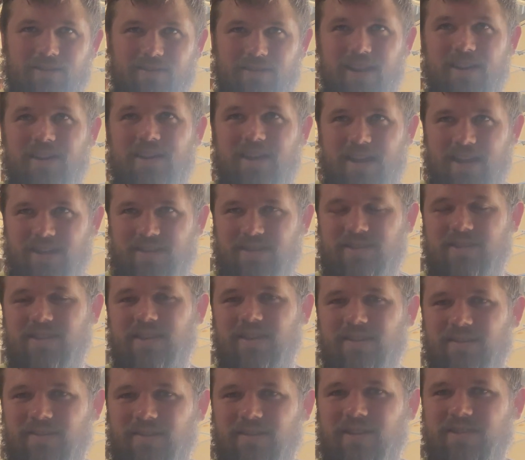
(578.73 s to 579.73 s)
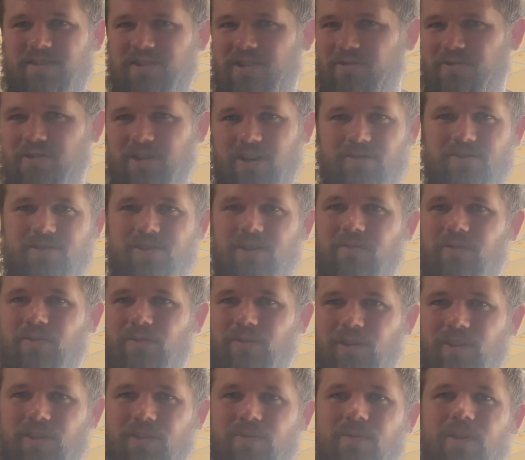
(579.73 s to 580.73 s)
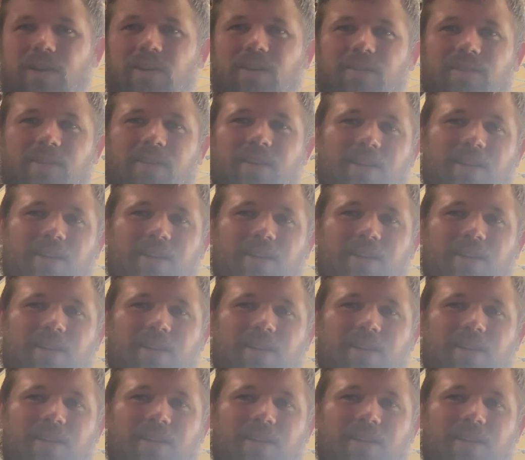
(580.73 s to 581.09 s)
kissed it. It still turns over really well. They